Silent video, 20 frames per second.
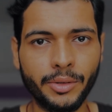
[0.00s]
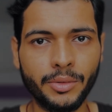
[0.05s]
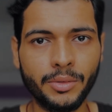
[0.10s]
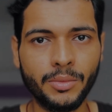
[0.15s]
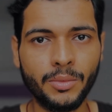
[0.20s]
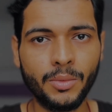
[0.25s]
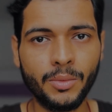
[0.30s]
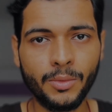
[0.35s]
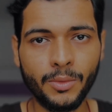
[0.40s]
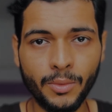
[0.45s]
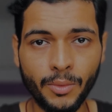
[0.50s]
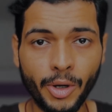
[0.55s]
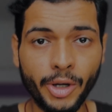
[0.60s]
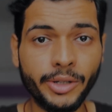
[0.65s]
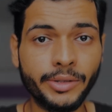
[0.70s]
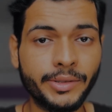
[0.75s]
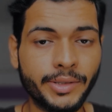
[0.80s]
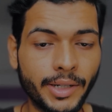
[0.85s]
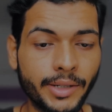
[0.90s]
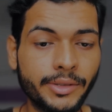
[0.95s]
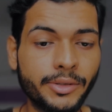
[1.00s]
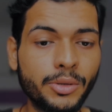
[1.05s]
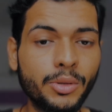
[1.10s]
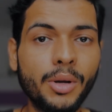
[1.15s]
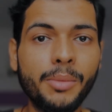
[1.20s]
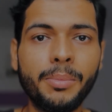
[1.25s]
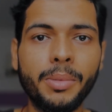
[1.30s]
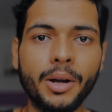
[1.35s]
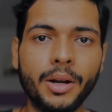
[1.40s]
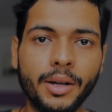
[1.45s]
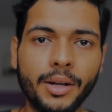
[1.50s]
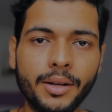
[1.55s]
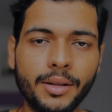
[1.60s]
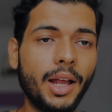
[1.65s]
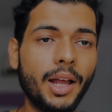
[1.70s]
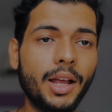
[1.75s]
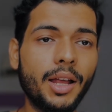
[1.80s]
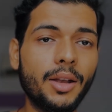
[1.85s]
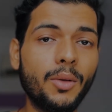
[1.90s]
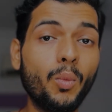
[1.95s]
What sets you apart
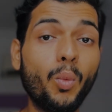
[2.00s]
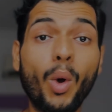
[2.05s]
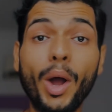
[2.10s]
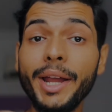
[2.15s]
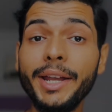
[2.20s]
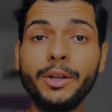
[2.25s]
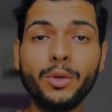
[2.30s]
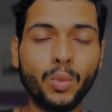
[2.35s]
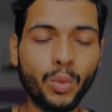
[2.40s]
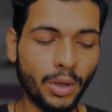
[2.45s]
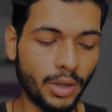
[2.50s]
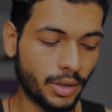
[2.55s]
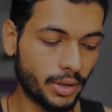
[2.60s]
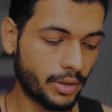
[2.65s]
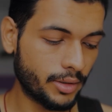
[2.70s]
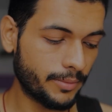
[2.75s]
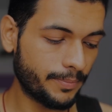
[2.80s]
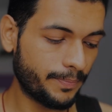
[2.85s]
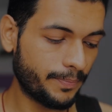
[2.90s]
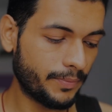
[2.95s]
and why it worked.